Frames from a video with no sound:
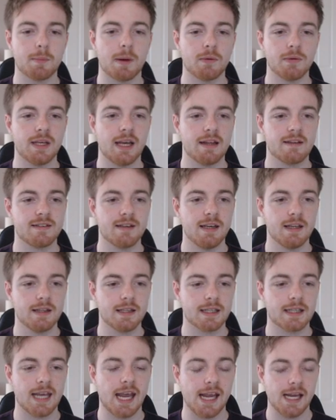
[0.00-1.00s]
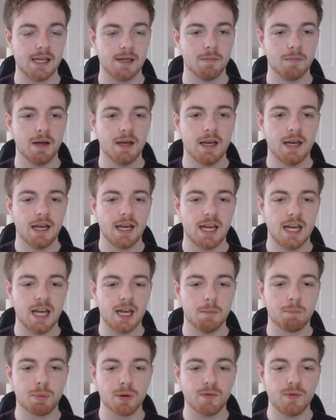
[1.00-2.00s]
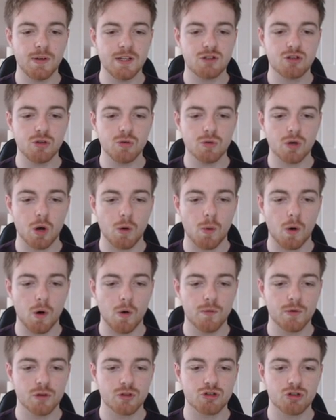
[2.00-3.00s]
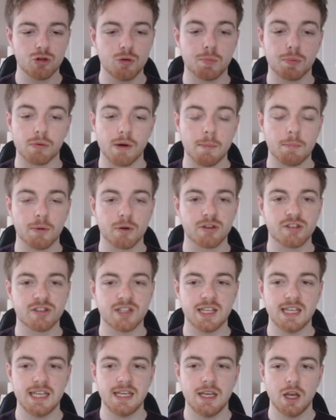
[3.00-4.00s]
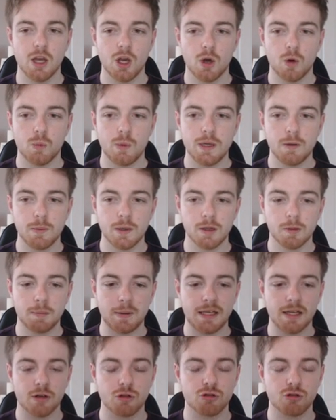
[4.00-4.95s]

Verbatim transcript: about yet in the game. Uh, but if we do go over to Brimber City, we will be